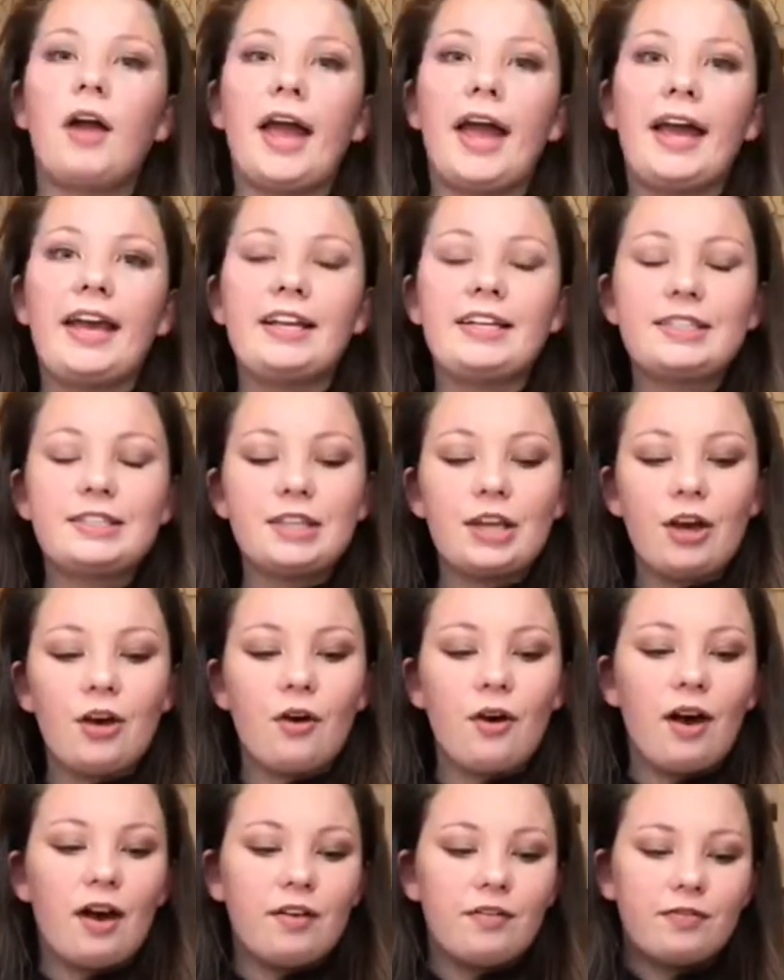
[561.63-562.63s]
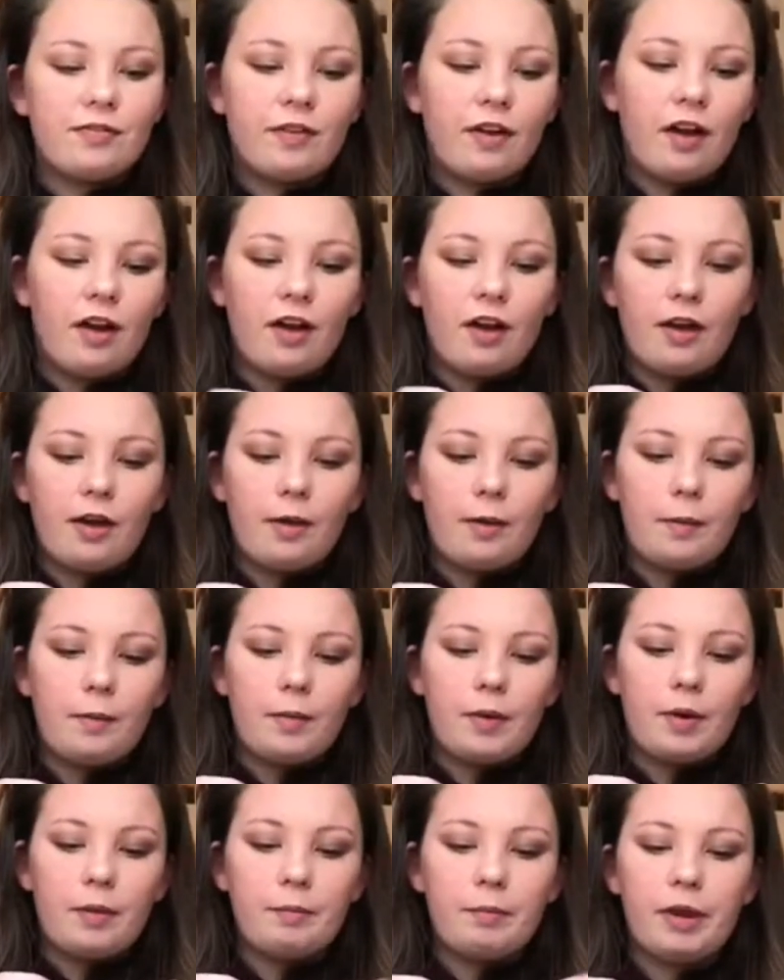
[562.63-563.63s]
Okay, so
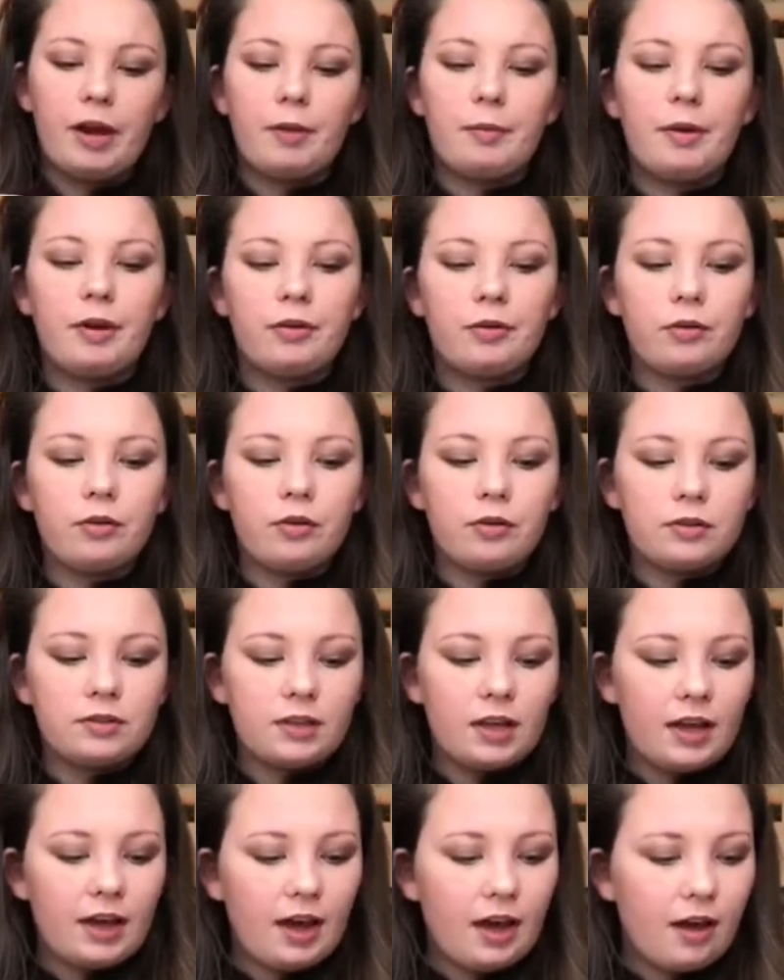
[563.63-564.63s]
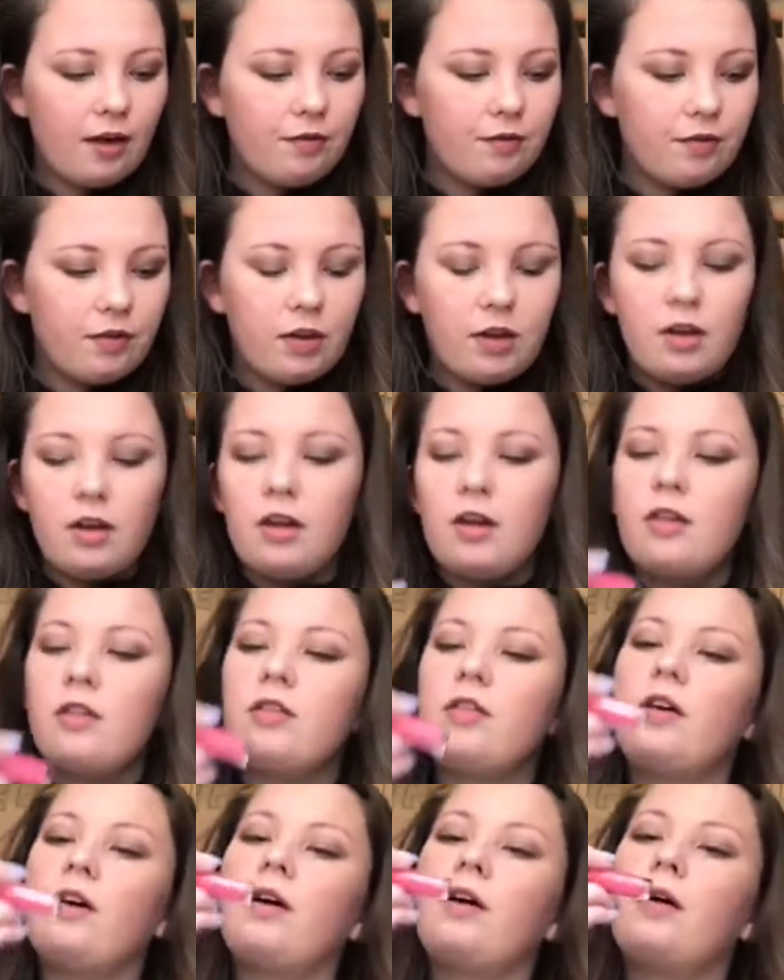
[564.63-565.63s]
from Bare Minerals, I have
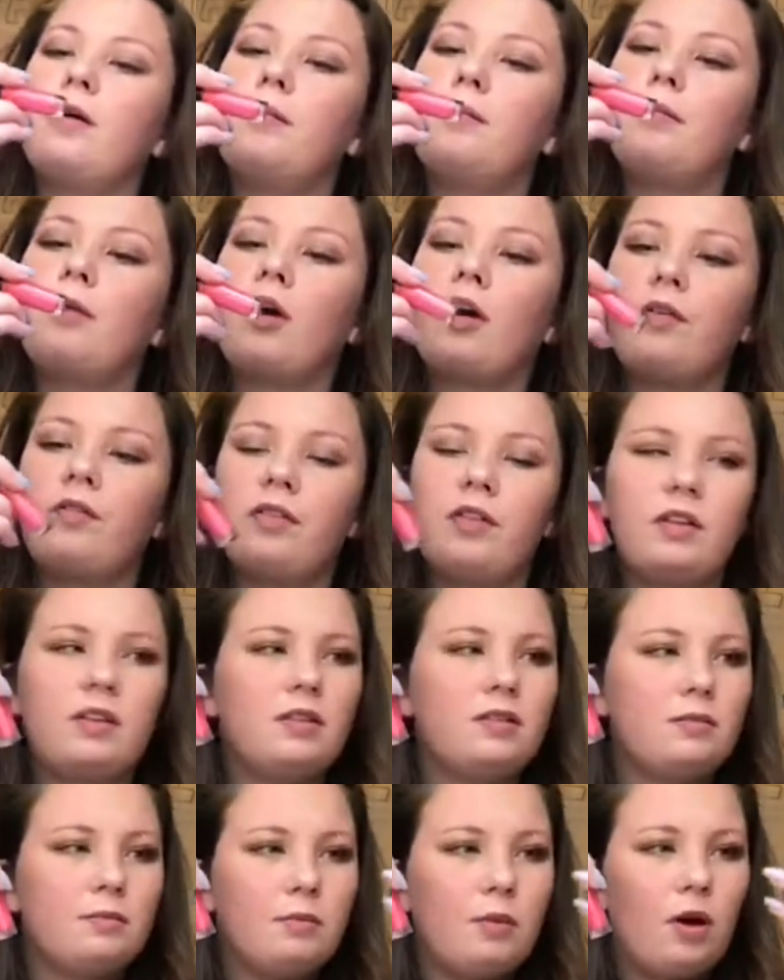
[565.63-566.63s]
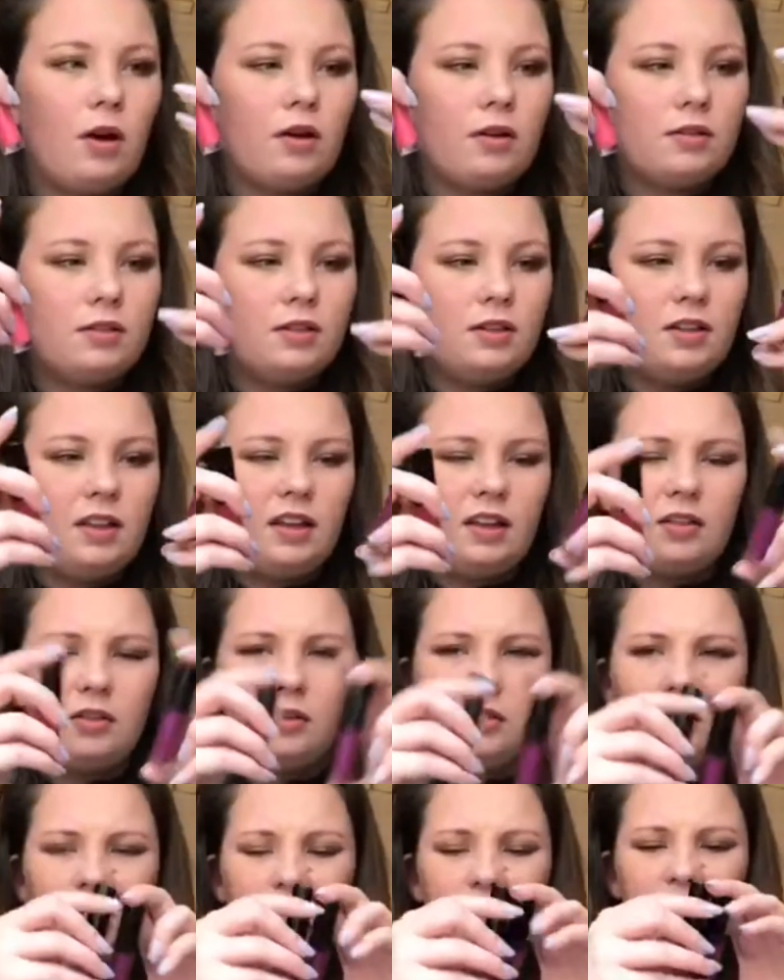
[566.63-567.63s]
the Marvelous Moxie, like,
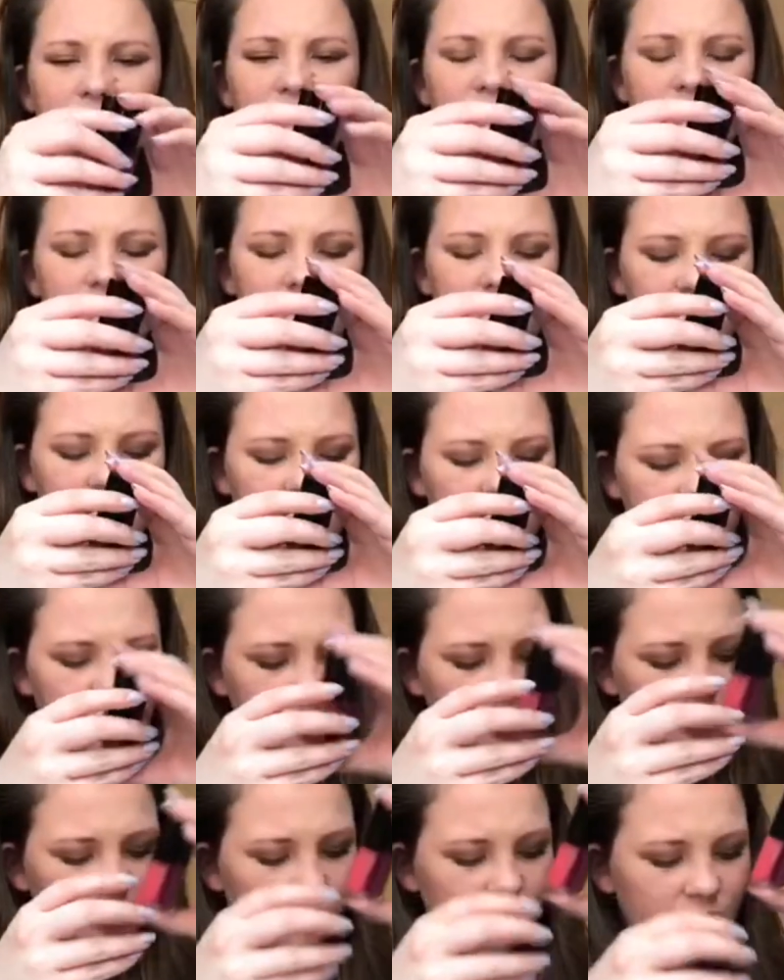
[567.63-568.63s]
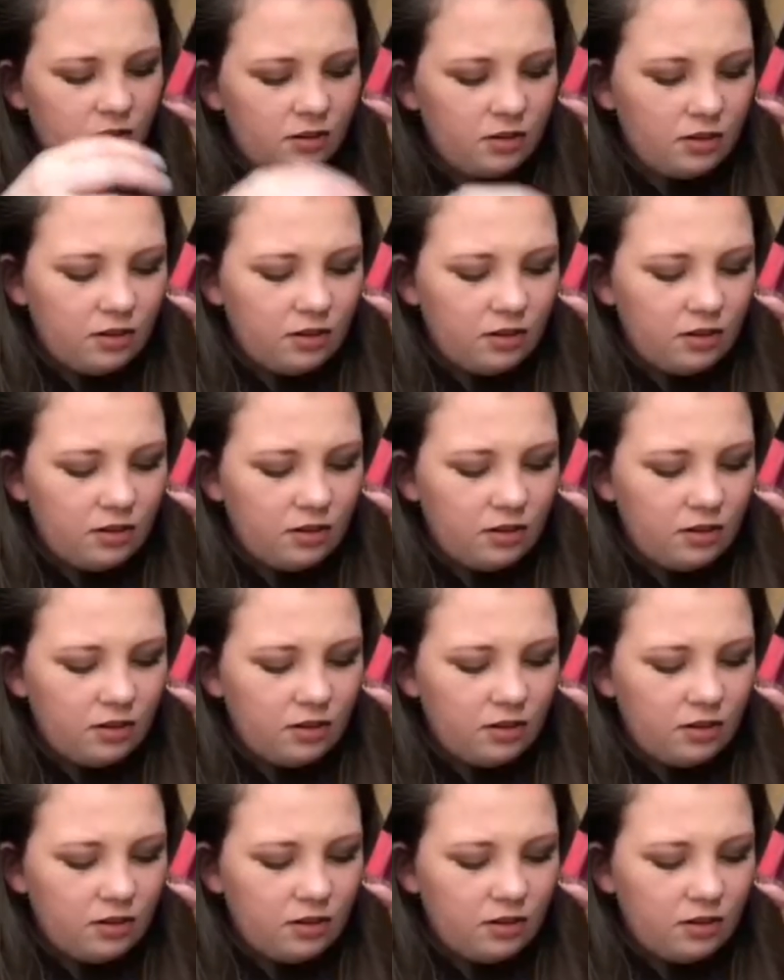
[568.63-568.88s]
little mini collection.